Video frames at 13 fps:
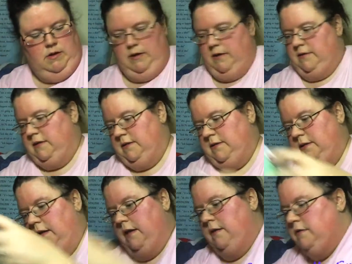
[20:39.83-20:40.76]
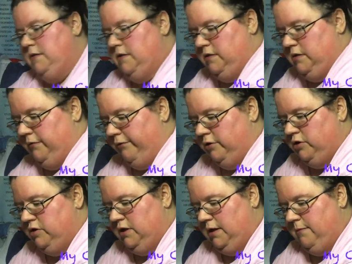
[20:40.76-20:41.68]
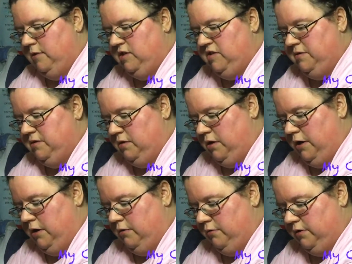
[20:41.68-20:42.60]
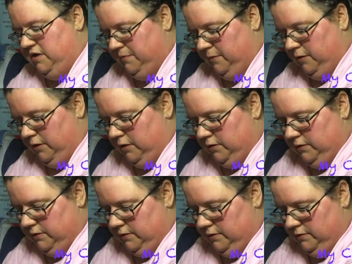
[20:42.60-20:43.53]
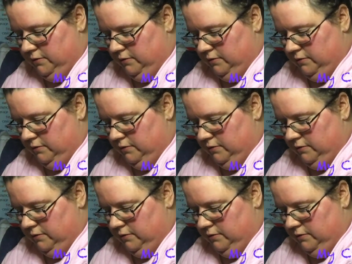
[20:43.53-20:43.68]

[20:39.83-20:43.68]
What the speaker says: as I said, this is the first time tornado experience.